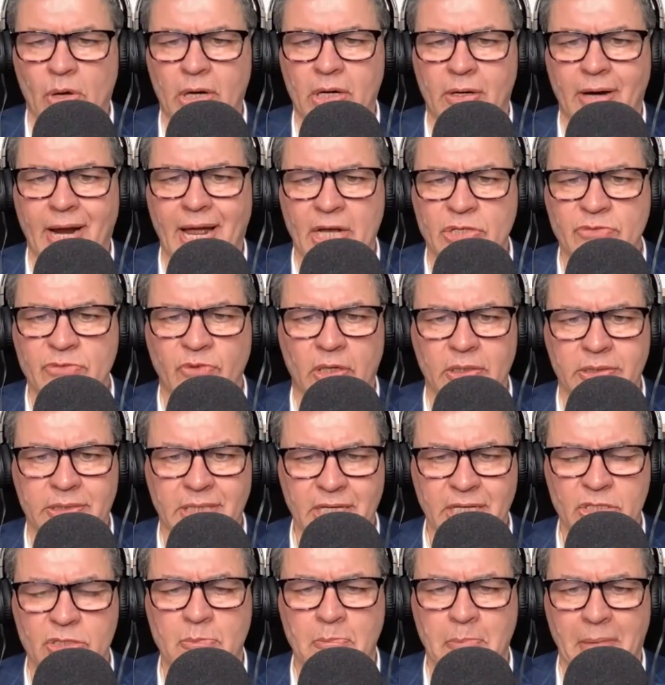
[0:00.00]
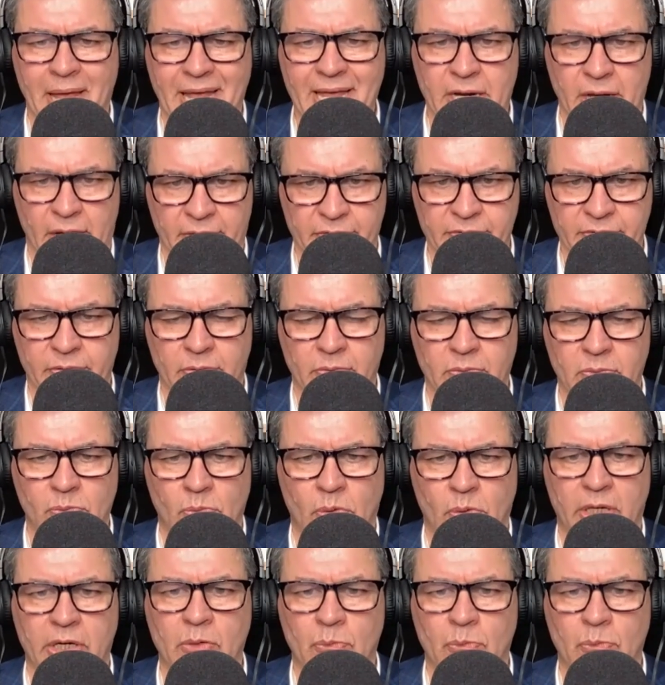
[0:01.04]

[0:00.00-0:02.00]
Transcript: are asphaltenes made of? What